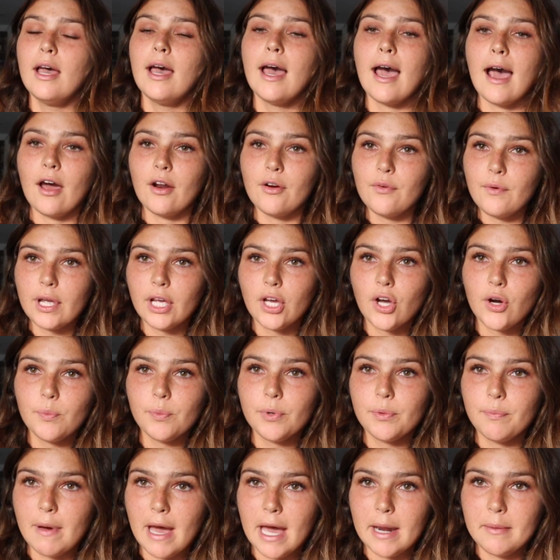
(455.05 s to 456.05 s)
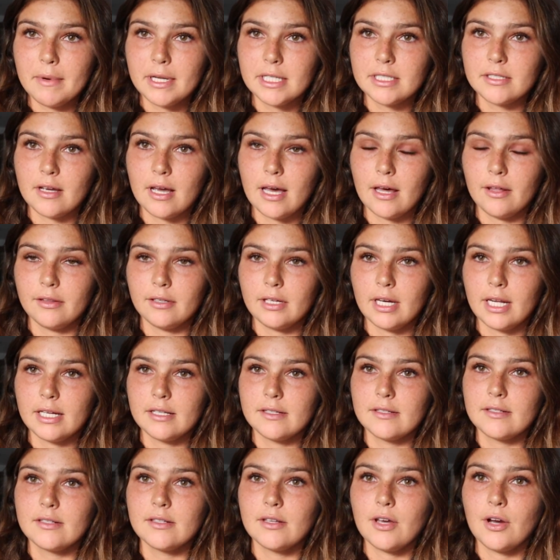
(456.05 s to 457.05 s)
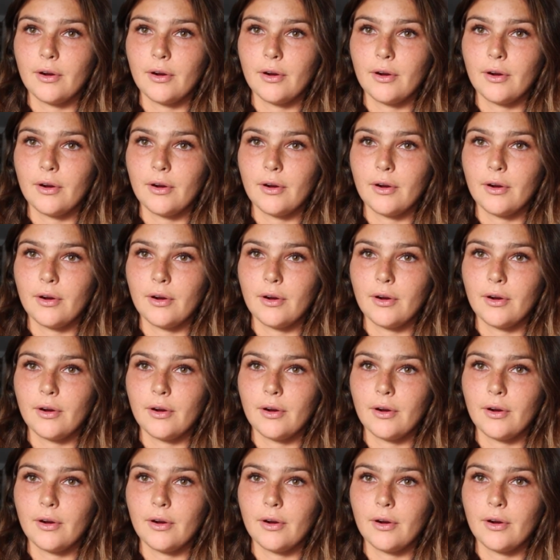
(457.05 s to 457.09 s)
How do I cope with bad mental health days?